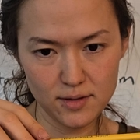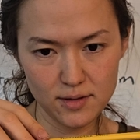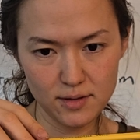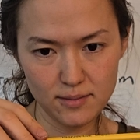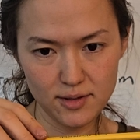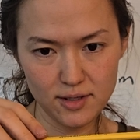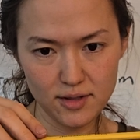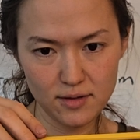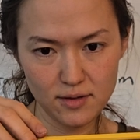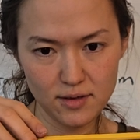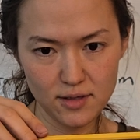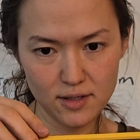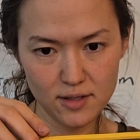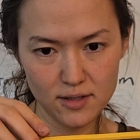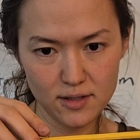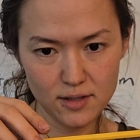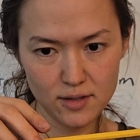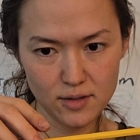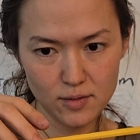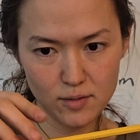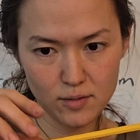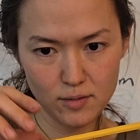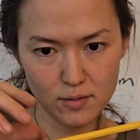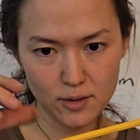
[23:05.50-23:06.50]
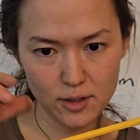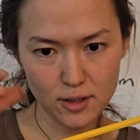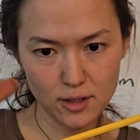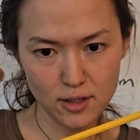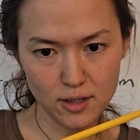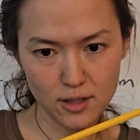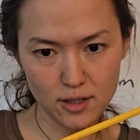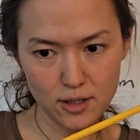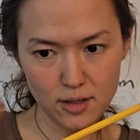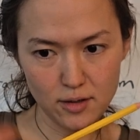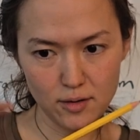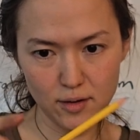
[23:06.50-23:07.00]
some other kids I knew who were really
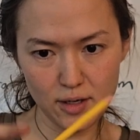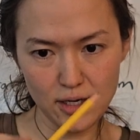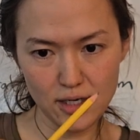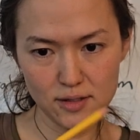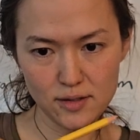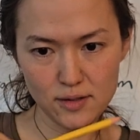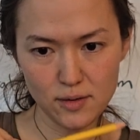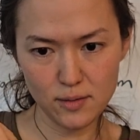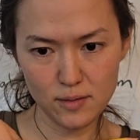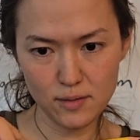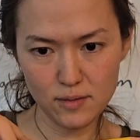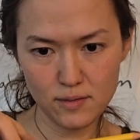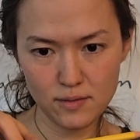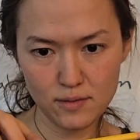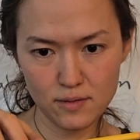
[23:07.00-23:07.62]
good at it. Okay, so